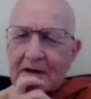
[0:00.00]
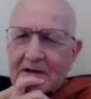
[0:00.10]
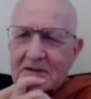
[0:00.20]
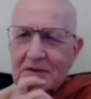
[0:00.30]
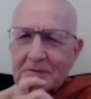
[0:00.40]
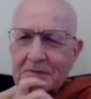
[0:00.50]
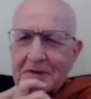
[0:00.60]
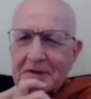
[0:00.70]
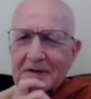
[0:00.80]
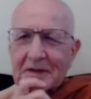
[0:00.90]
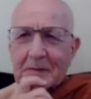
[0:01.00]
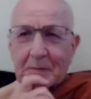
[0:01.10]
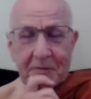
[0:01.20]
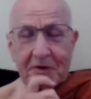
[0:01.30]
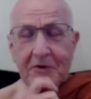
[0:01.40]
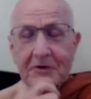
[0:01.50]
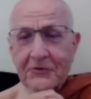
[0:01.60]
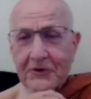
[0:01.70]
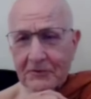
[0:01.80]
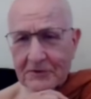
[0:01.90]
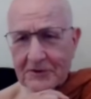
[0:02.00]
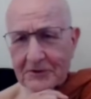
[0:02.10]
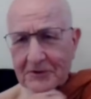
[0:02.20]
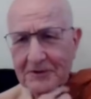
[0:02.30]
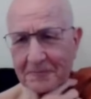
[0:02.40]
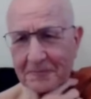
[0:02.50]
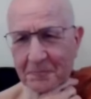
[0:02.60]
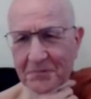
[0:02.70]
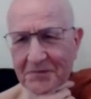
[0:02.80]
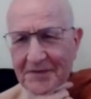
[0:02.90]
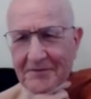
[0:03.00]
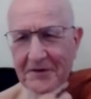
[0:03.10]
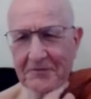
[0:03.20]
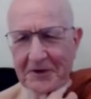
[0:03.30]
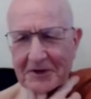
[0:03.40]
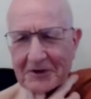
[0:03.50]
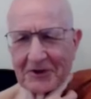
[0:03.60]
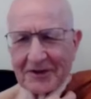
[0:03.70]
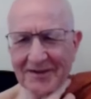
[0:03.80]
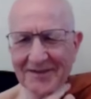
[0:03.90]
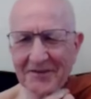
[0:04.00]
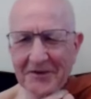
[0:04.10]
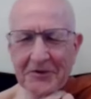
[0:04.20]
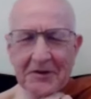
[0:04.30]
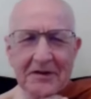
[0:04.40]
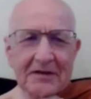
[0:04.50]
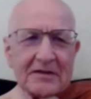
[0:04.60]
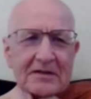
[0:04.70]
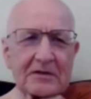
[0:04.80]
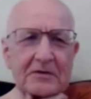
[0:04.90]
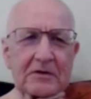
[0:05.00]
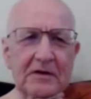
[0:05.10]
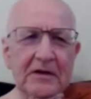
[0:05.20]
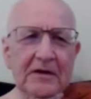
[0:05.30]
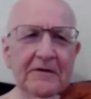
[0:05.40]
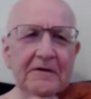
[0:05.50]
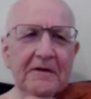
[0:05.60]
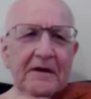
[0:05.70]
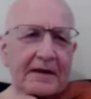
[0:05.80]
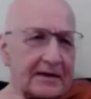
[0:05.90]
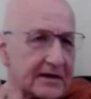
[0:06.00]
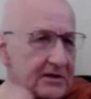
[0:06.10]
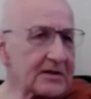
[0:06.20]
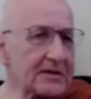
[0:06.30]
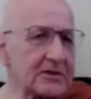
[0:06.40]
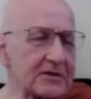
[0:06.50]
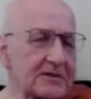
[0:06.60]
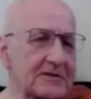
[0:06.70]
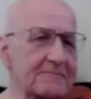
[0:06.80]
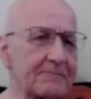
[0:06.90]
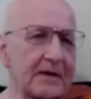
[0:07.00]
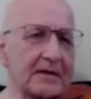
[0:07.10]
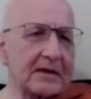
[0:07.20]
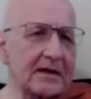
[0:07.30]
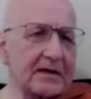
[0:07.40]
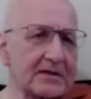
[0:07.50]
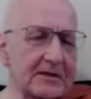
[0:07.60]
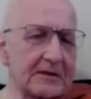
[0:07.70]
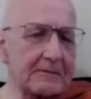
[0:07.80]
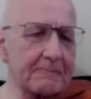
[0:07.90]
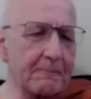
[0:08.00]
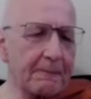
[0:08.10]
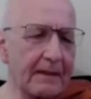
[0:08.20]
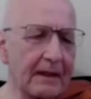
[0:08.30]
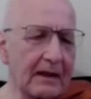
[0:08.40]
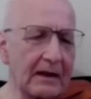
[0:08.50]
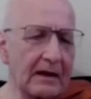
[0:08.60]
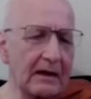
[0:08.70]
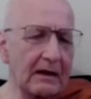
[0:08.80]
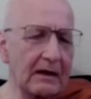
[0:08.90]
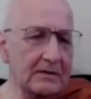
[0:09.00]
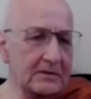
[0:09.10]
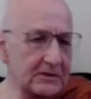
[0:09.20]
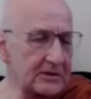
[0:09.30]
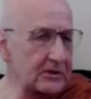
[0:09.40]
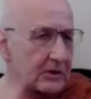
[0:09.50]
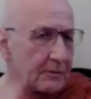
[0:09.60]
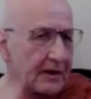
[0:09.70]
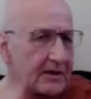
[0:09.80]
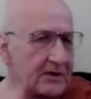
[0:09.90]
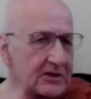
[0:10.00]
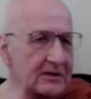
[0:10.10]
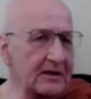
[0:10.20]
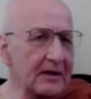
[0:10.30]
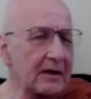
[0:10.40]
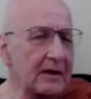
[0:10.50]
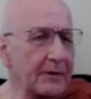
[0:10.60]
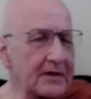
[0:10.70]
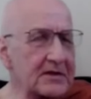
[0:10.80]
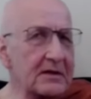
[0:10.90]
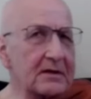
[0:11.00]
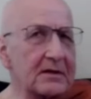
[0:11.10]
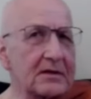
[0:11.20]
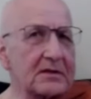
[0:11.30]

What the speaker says: be a nice offering, but very good for you too. Very, very good. Very good thing to do. And that takes diligence. That takes a determination. But it's not the